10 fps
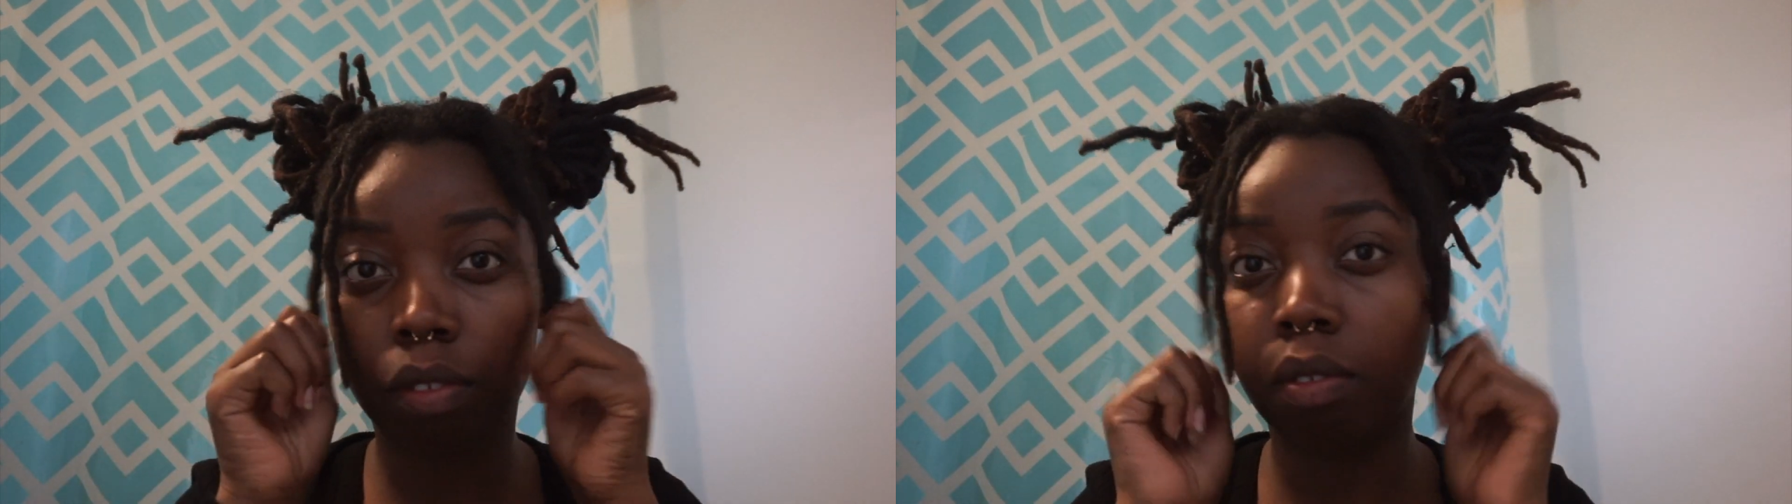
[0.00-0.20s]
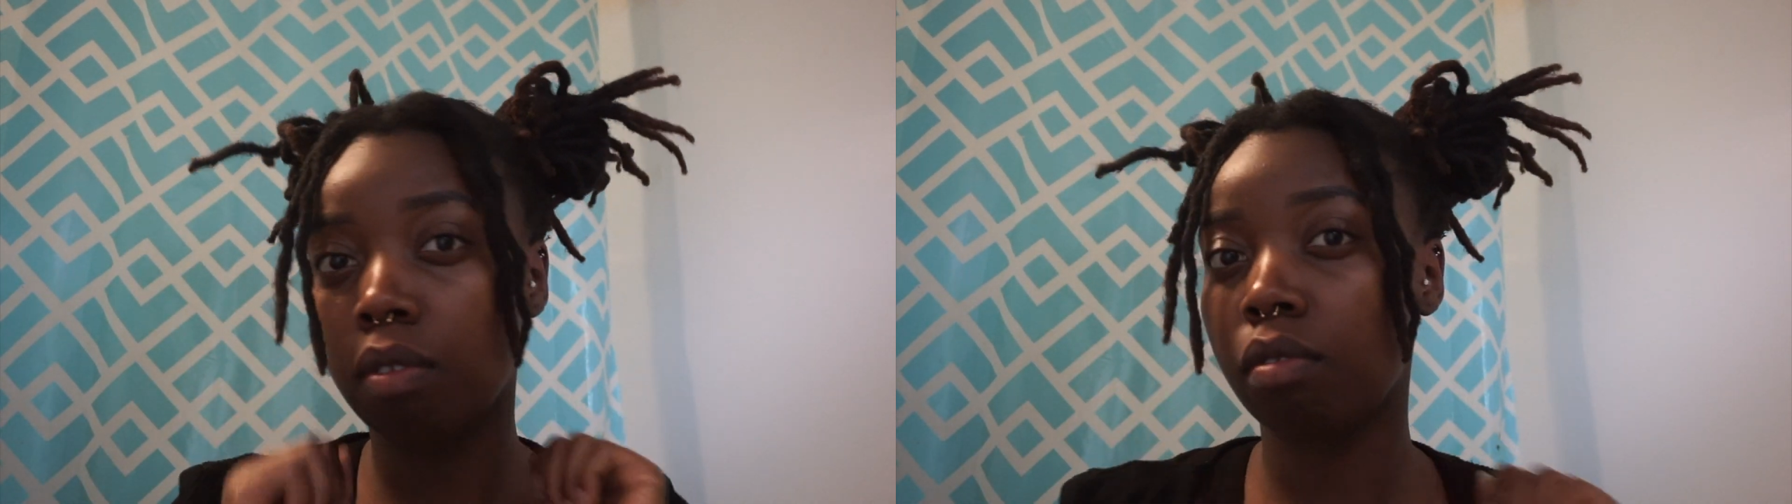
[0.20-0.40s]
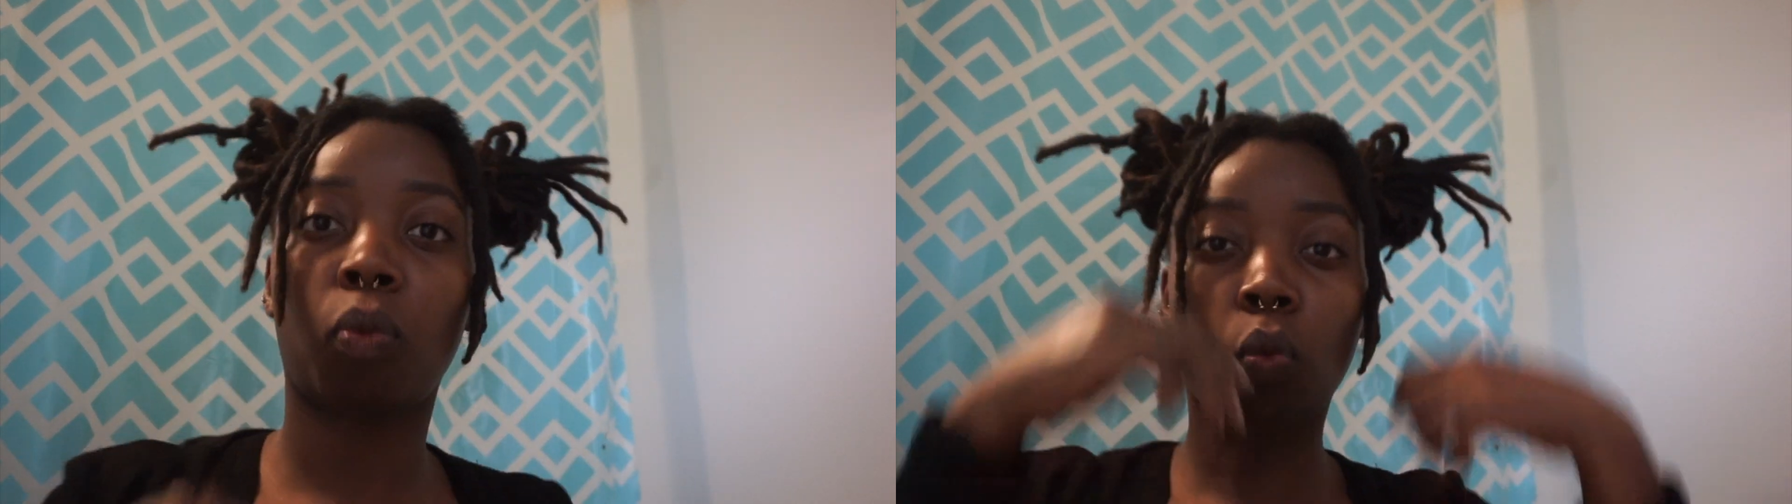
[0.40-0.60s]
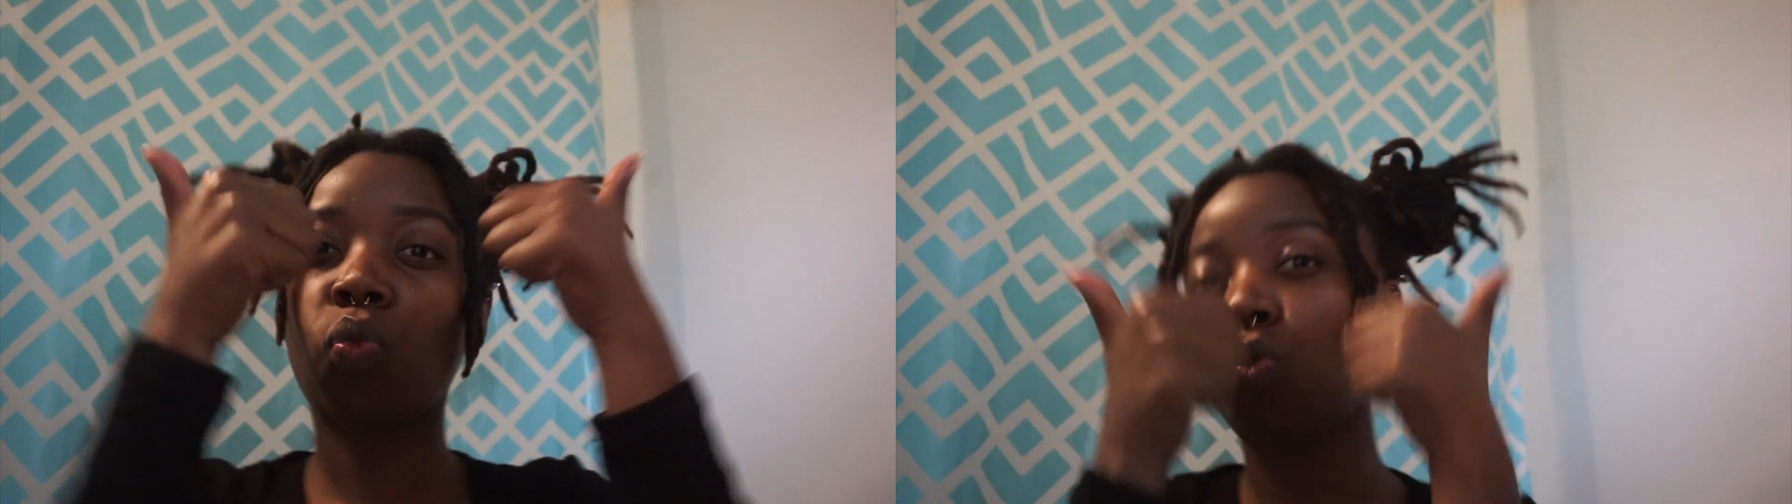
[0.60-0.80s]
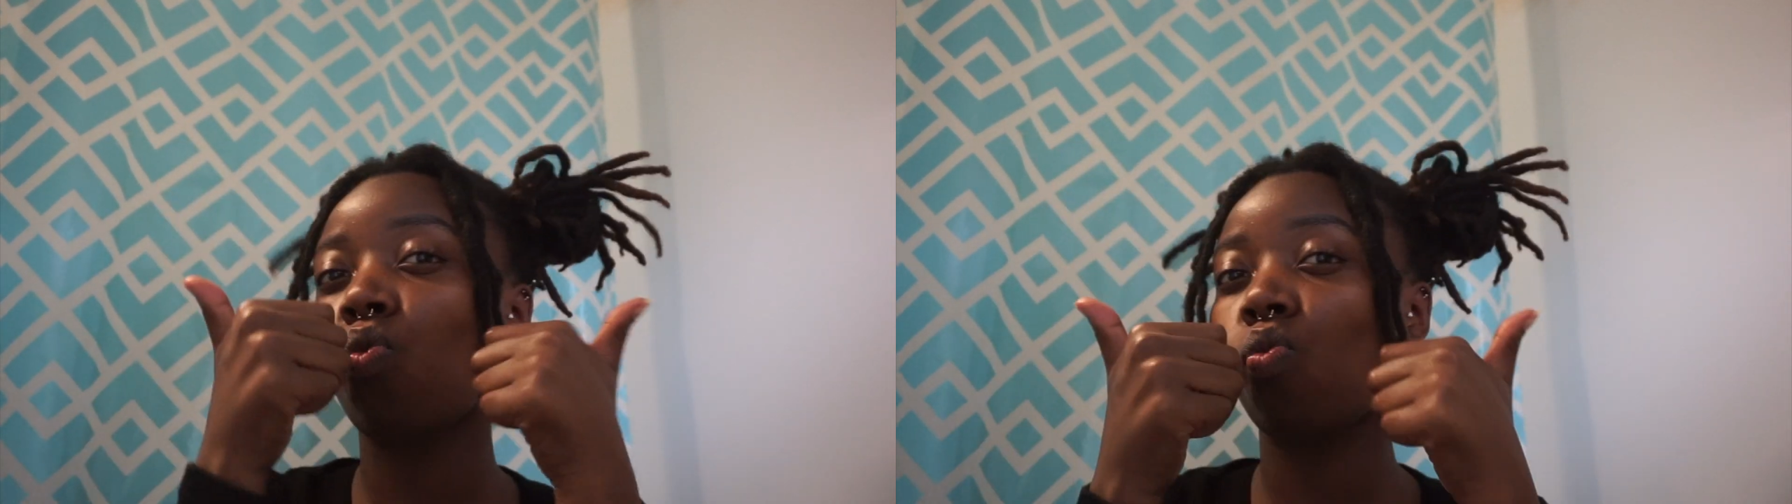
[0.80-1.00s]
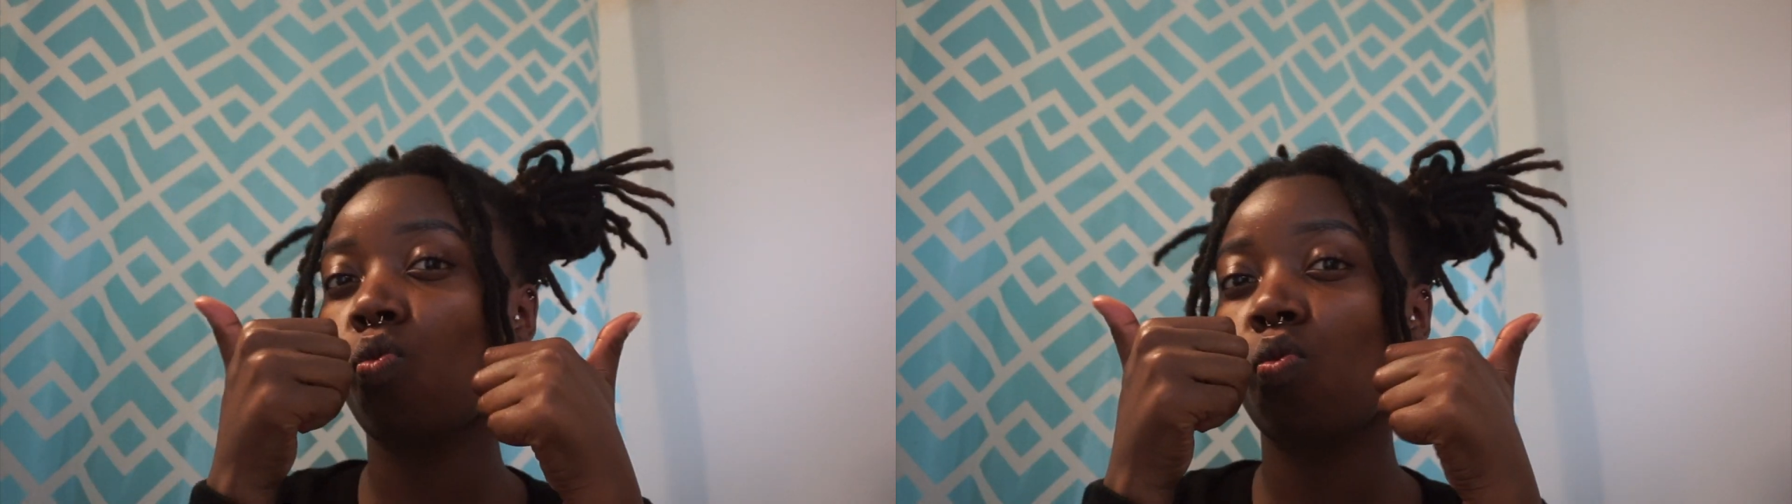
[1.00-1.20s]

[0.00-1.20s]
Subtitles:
and we good.